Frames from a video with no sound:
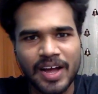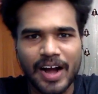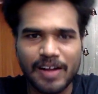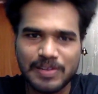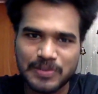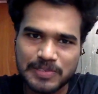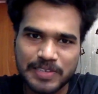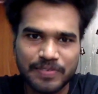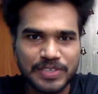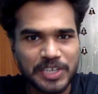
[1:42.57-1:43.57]
I'll solve
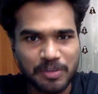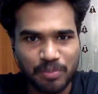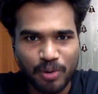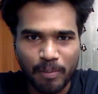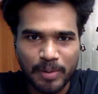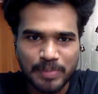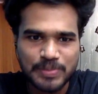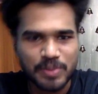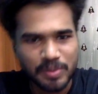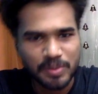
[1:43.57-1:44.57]
sufficient problems
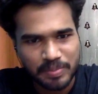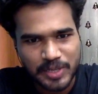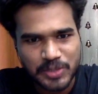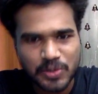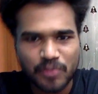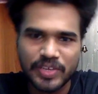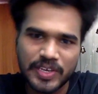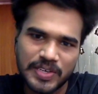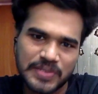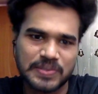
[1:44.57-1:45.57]
from each of
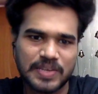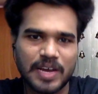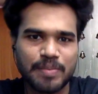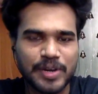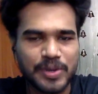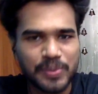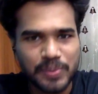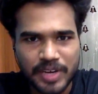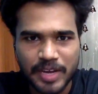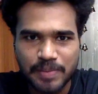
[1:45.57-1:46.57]
these aptitude
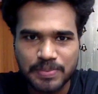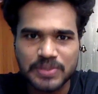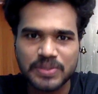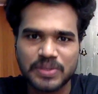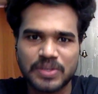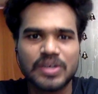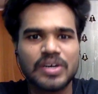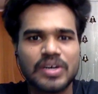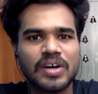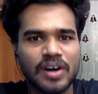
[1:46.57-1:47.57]
types
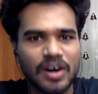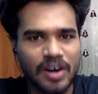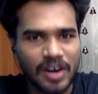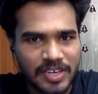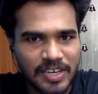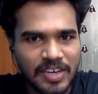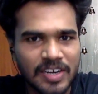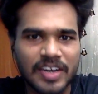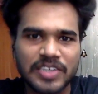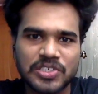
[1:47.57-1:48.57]
until
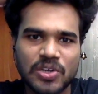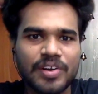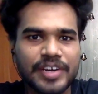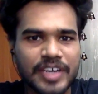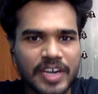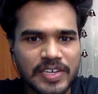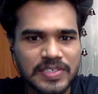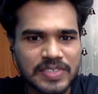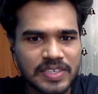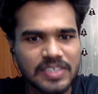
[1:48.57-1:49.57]
I start
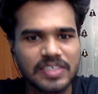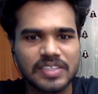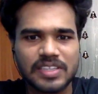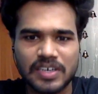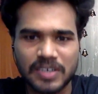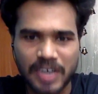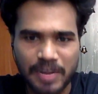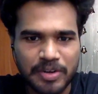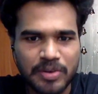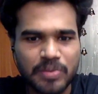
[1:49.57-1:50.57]
recognizing the
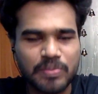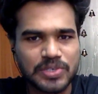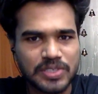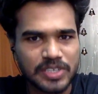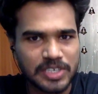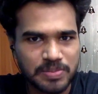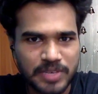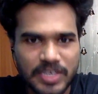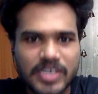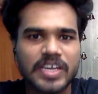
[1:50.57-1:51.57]
aptitude question that is
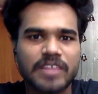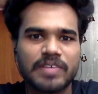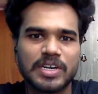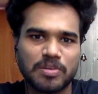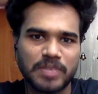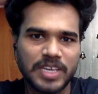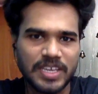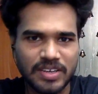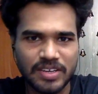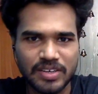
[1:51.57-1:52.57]
being given to me.
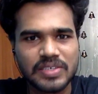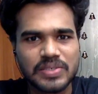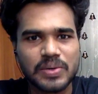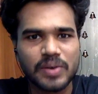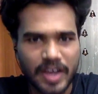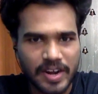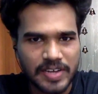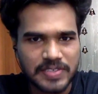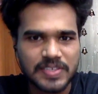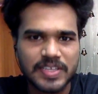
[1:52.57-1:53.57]
So
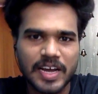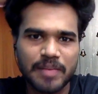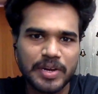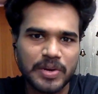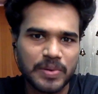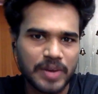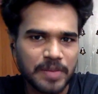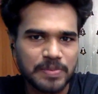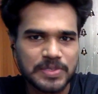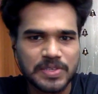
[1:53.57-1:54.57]
recognizing the aptitude
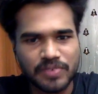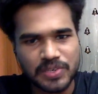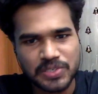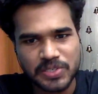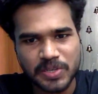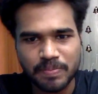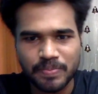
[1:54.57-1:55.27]
type is the first step.